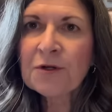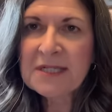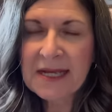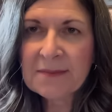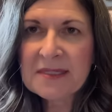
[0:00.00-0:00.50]

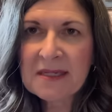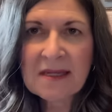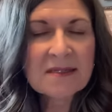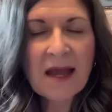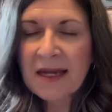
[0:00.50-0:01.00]

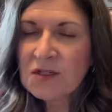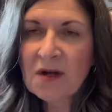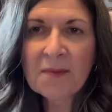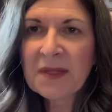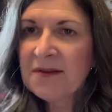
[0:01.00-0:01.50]
DMCs. I do
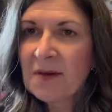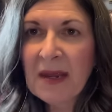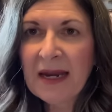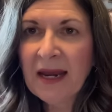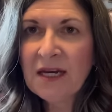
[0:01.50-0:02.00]
not believe I
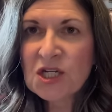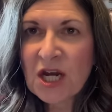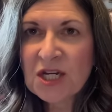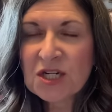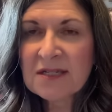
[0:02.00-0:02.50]
made any
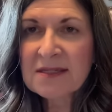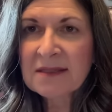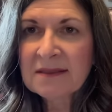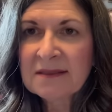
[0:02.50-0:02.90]
changes.